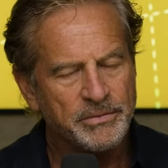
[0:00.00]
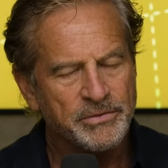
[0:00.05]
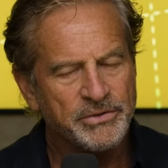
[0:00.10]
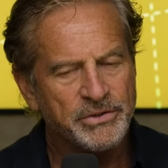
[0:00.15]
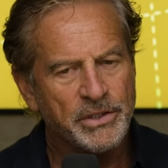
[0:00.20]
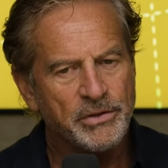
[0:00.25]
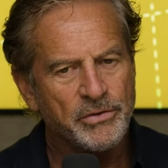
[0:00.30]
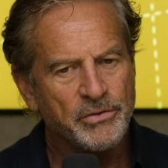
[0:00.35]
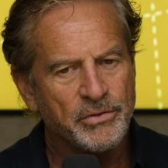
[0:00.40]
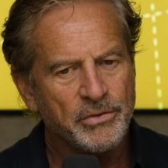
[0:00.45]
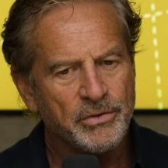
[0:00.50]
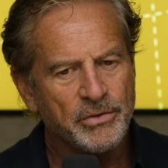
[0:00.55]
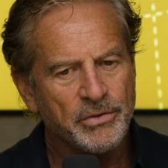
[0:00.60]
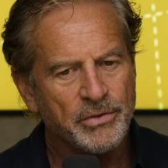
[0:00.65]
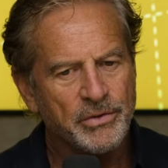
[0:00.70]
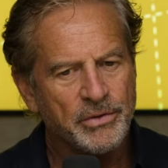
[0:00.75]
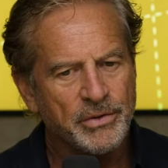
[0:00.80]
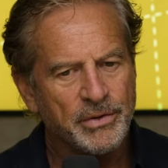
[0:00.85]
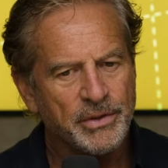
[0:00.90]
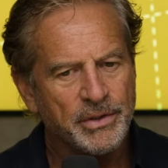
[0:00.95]
So
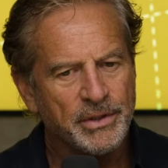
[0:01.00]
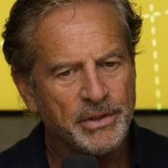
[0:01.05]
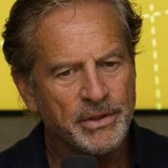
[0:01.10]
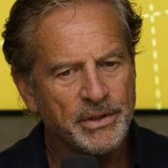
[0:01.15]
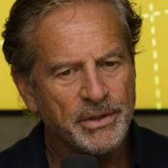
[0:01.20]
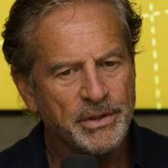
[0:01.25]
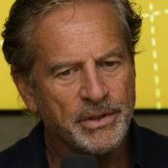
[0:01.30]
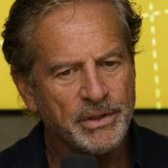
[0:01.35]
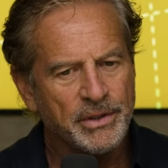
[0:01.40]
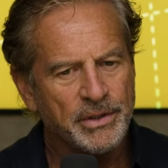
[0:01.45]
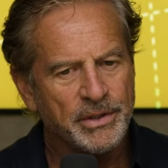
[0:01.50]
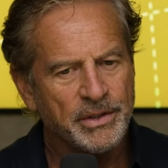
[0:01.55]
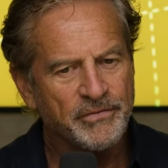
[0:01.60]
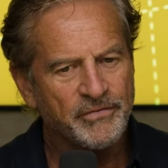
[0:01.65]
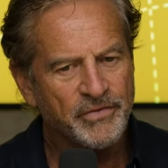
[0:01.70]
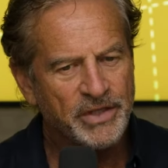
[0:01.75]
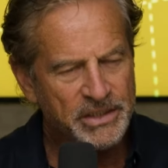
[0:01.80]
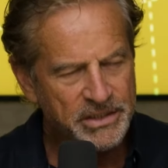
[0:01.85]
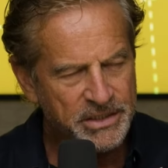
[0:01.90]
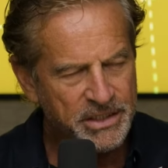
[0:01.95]

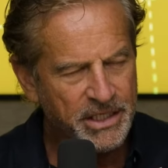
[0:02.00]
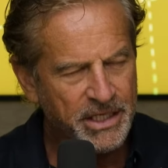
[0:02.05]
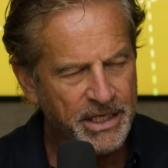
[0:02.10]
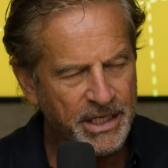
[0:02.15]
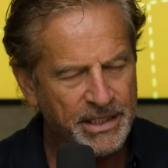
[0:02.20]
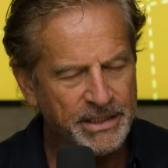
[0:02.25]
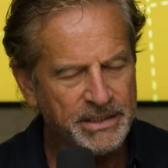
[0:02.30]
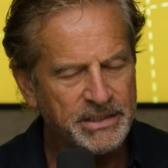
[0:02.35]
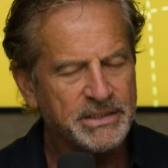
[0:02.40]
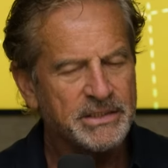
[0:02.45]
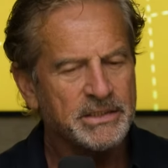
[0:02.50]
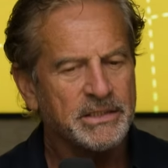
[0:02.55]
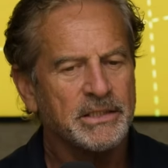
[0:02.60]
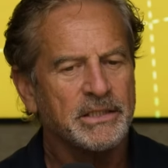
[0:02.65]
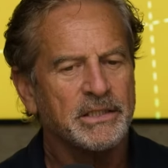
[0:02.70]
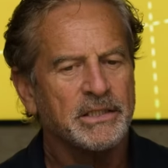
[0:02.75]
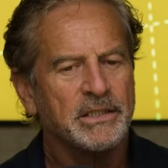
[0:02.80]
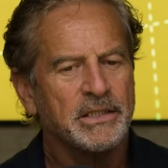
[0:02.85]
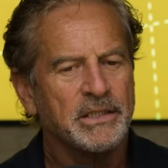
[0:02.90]
if that's the case,